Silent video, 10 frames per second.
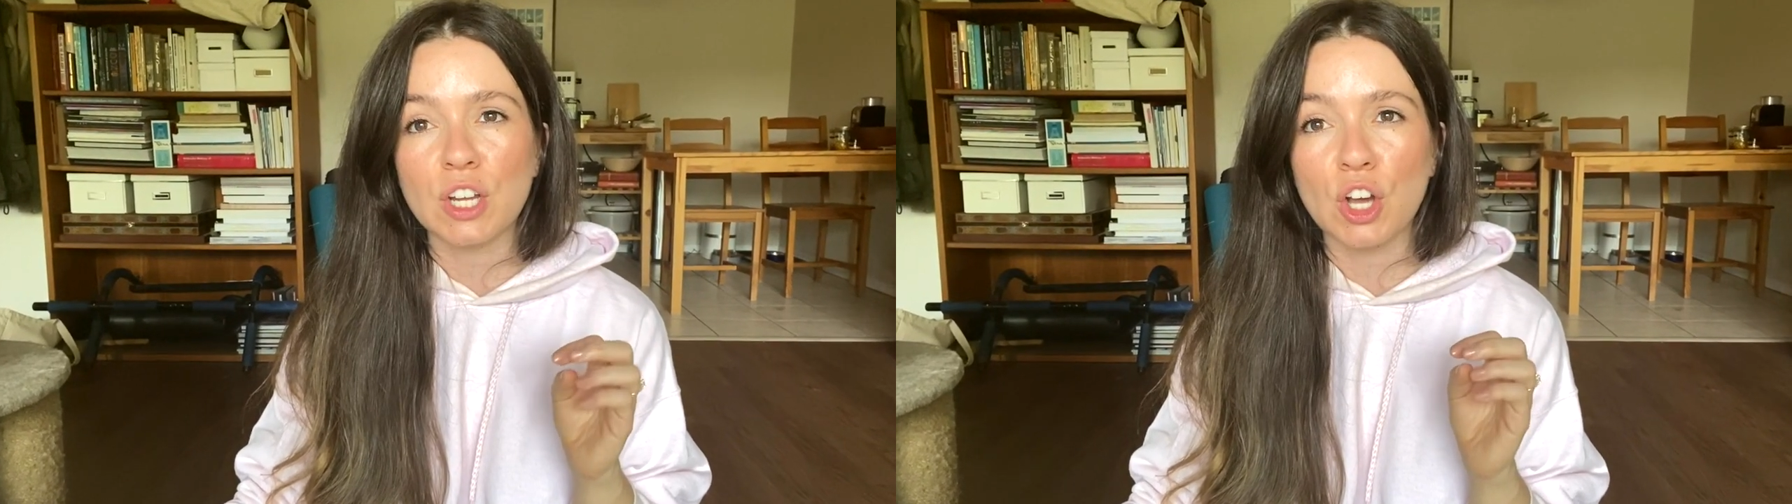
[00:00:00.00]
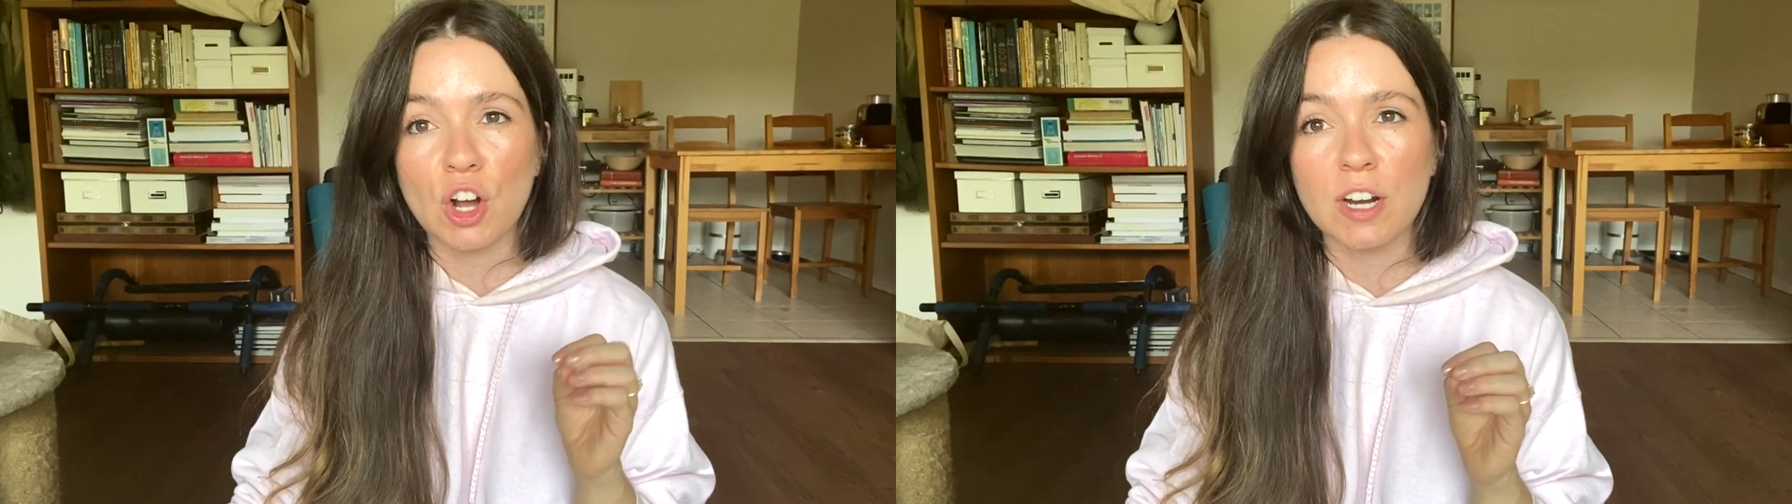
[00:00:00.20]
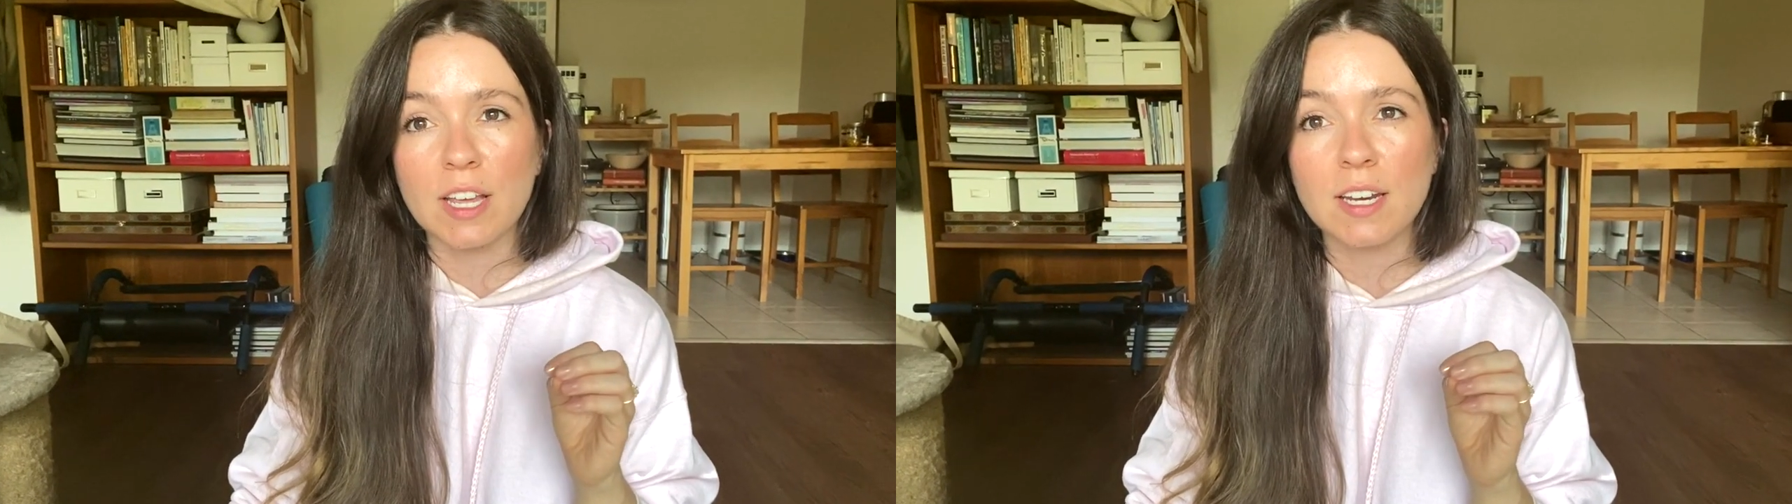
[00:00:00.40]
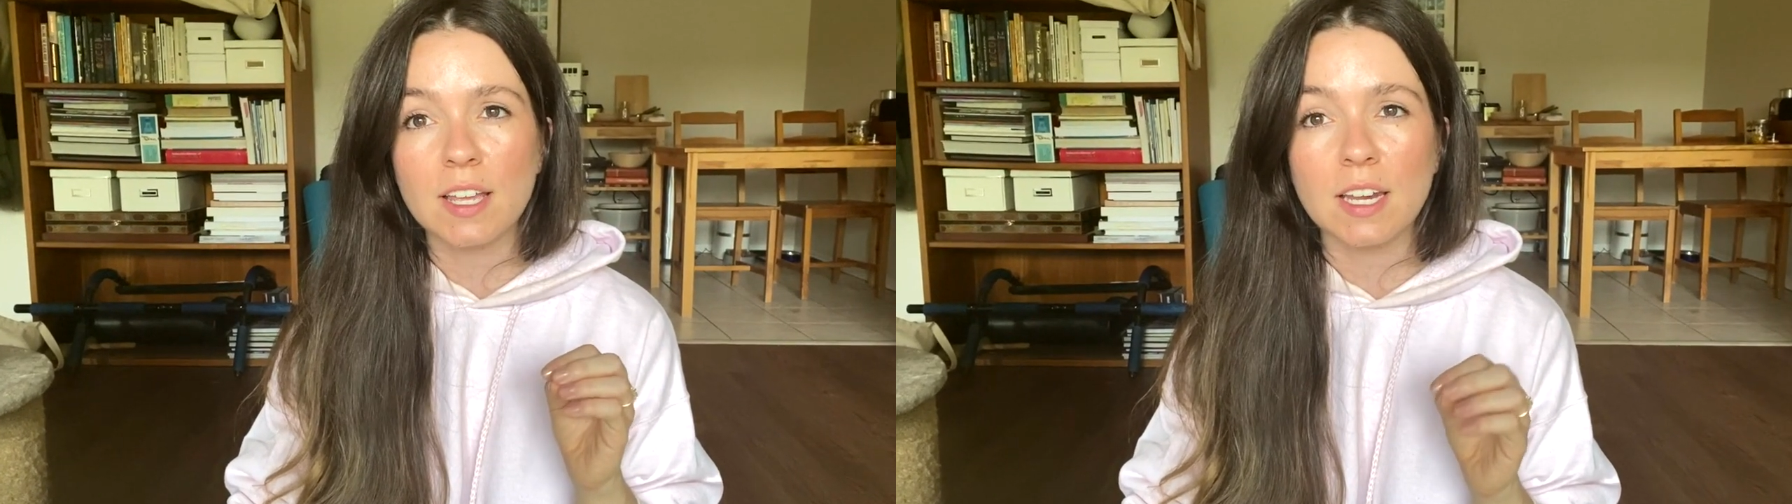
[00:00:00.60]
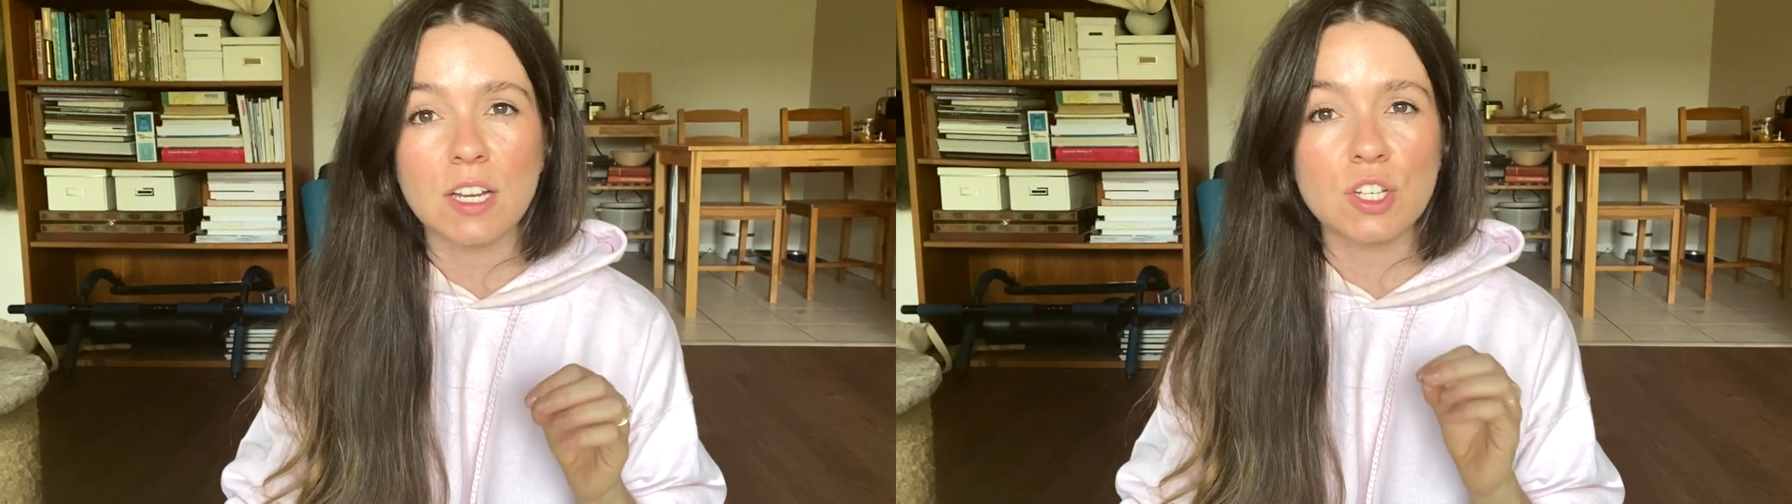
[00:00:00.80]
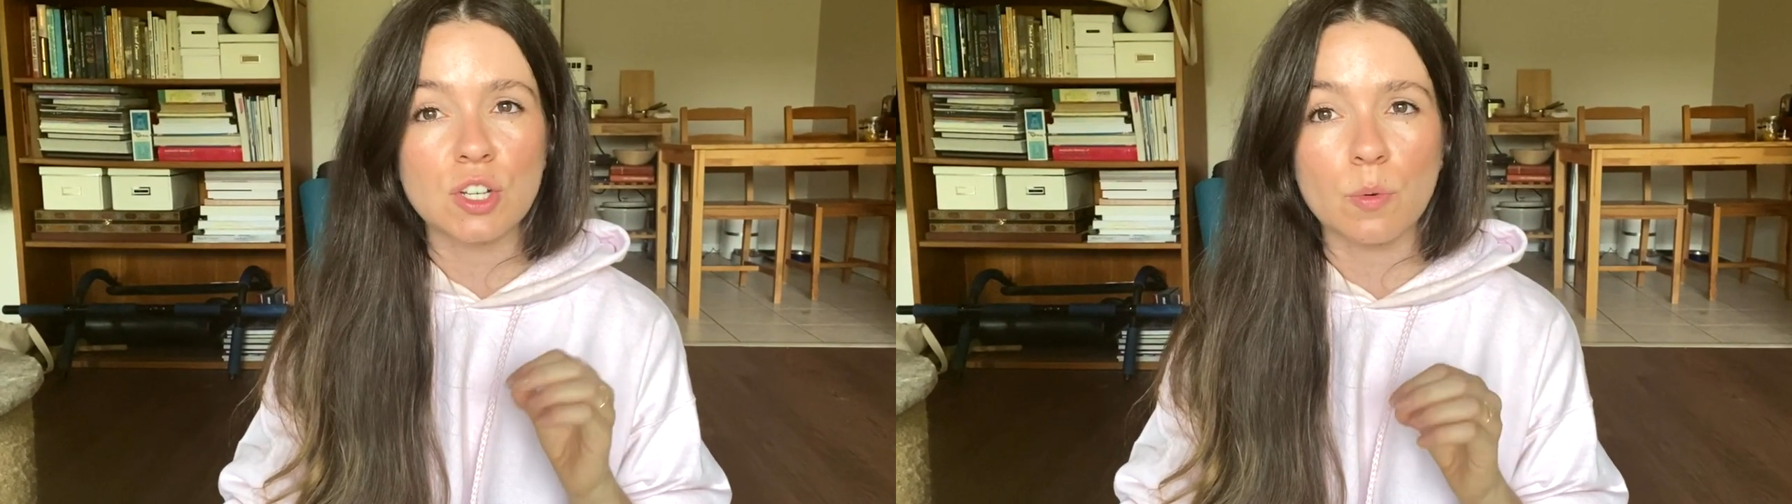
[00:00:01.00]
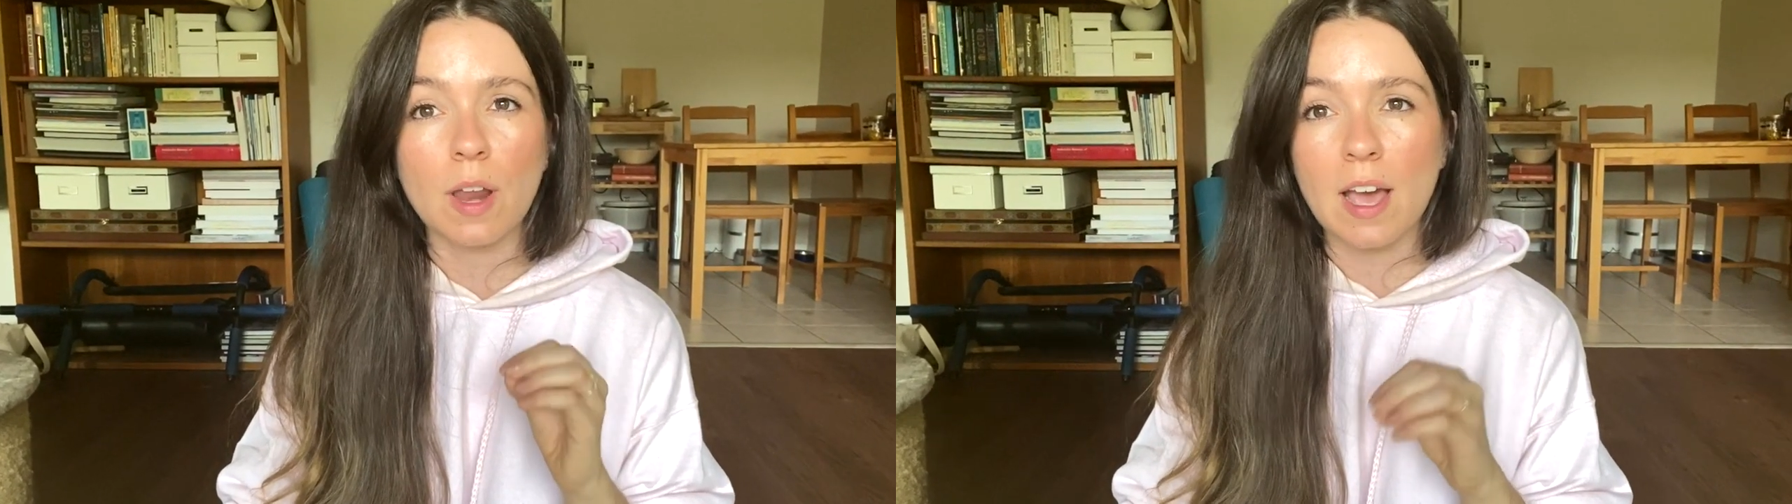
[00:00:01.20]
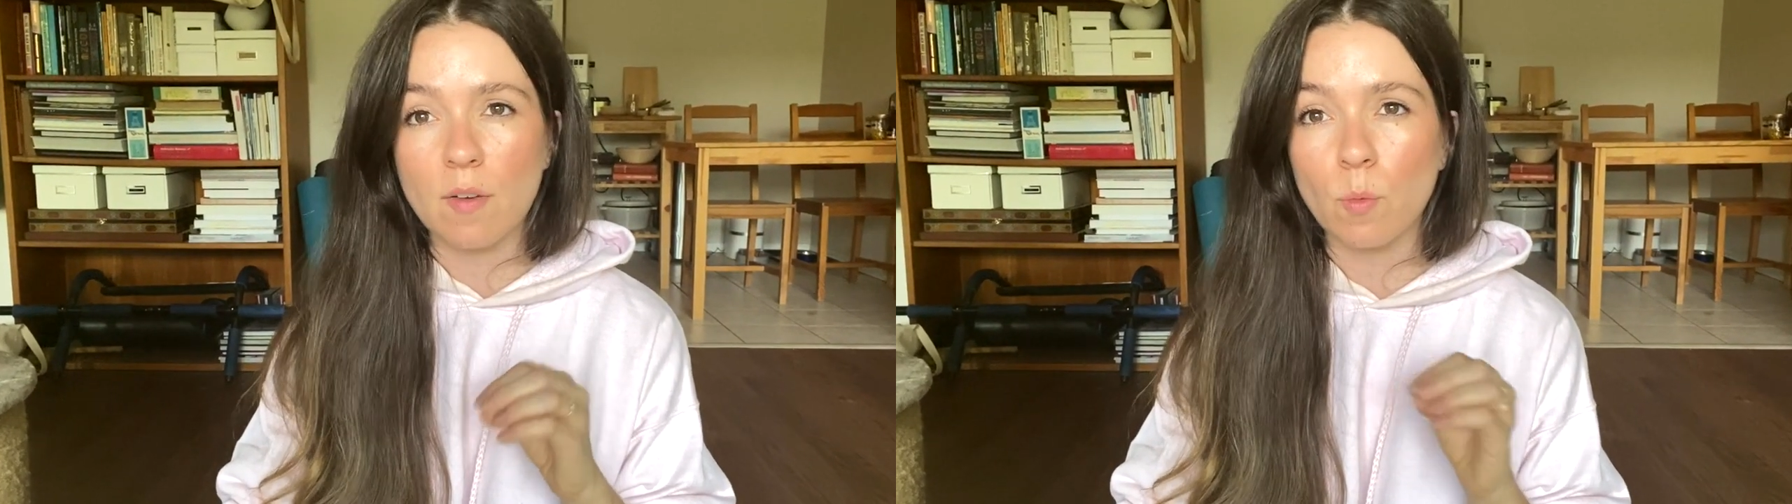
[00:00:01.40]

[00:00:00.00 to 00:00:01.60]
garden and I don't have